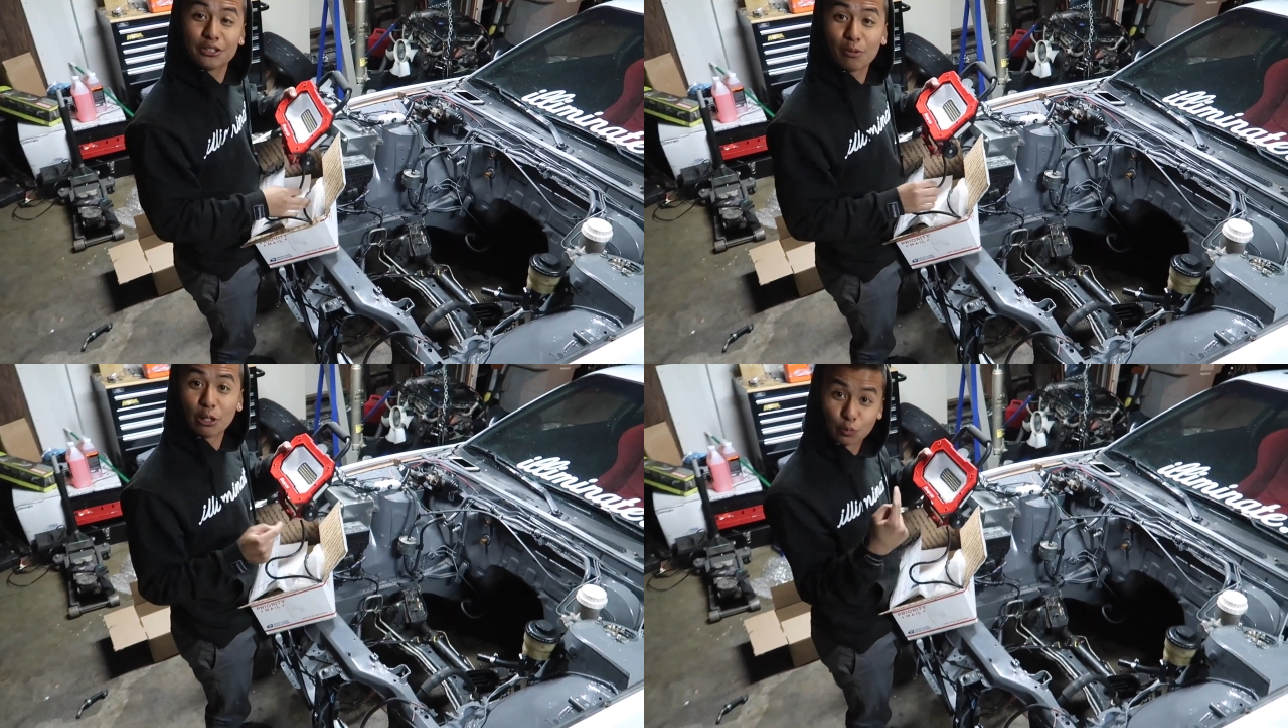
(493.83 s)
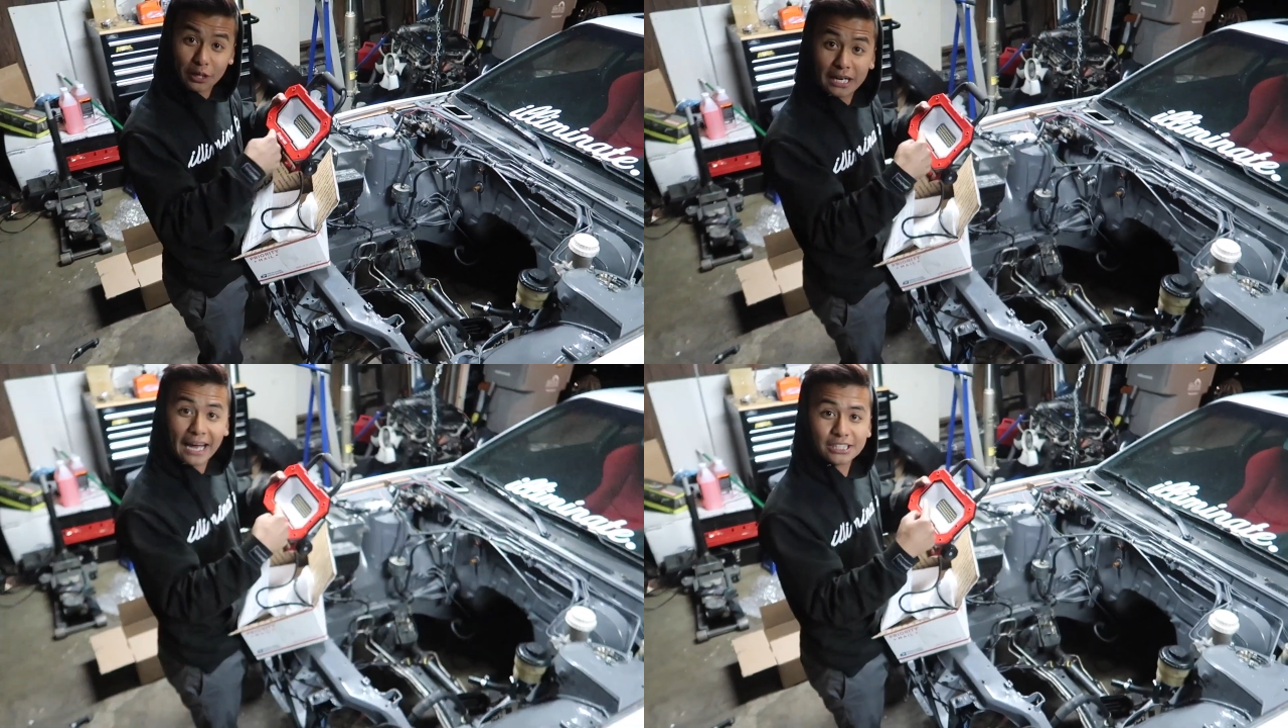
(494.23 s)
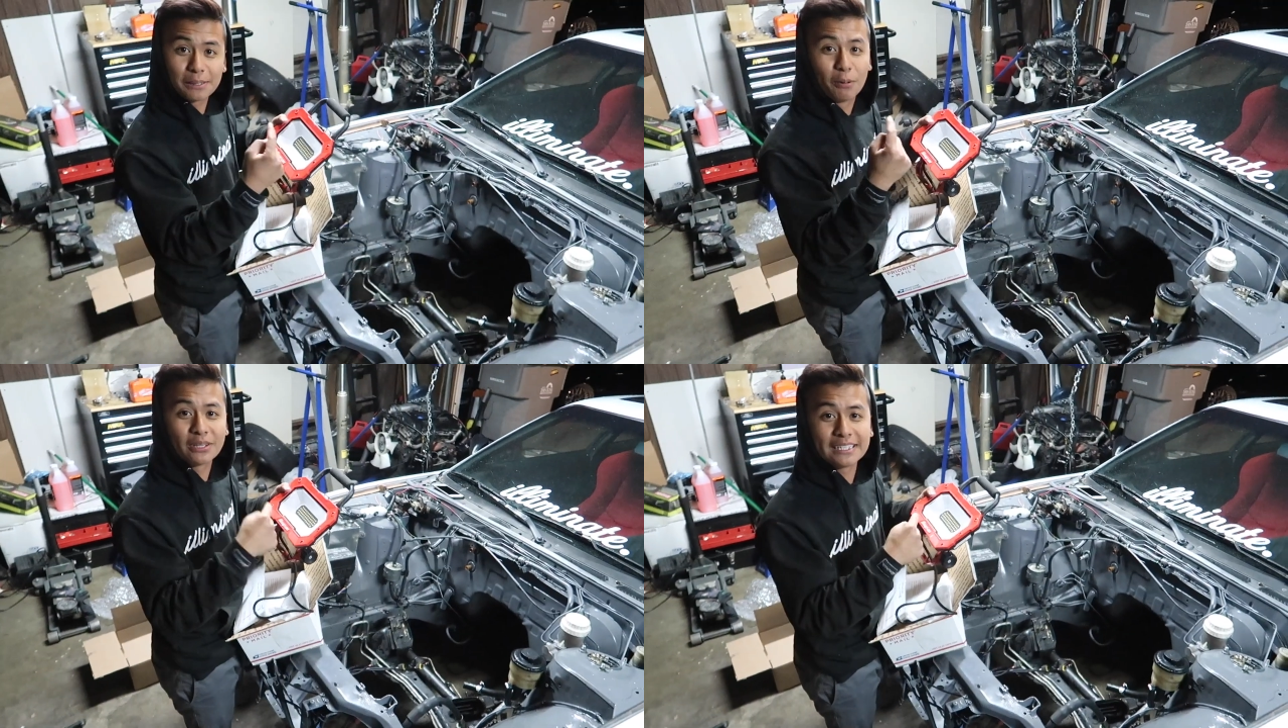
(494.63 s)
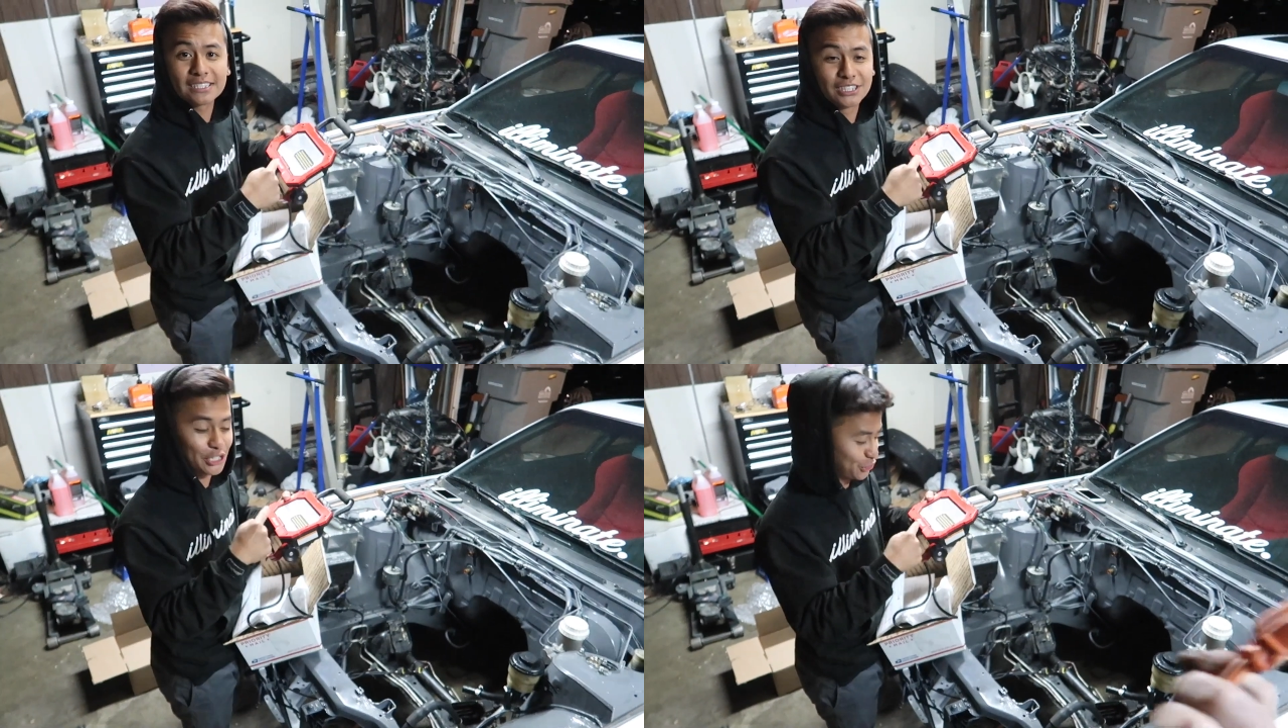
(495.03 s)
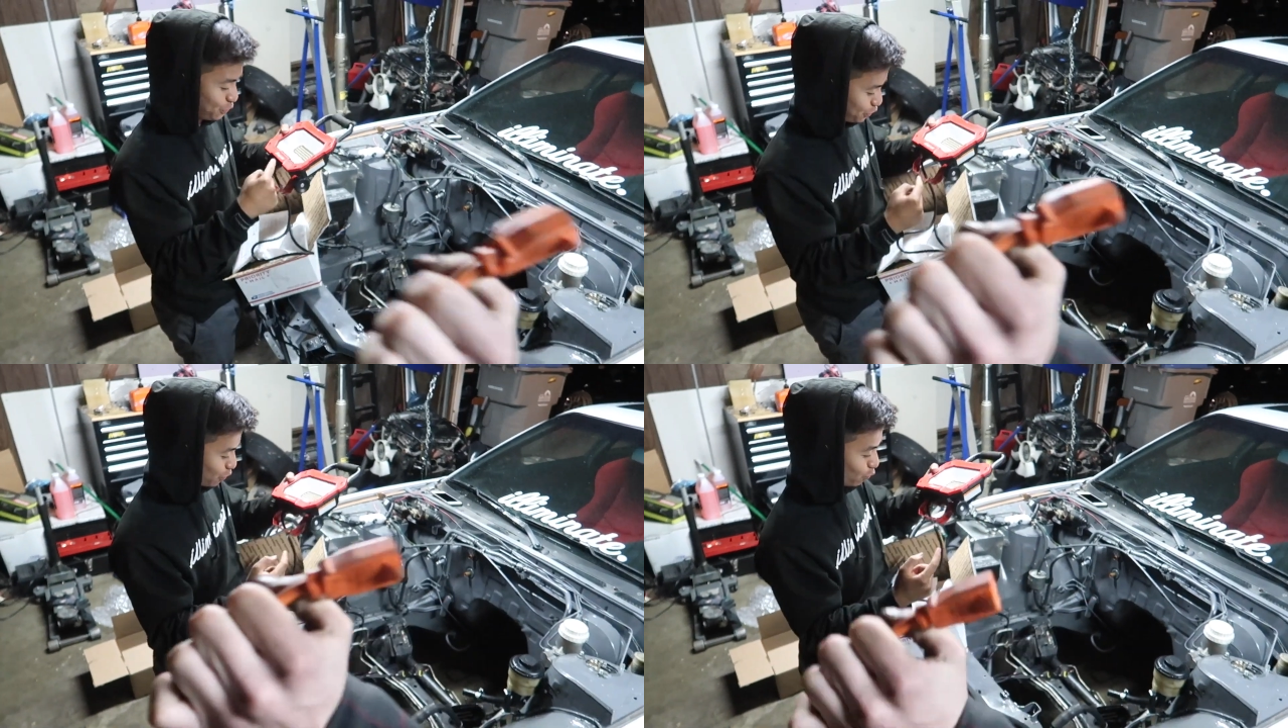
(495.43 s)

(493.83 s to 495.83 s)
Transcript: hey. you so much. We're gonna actually put this to use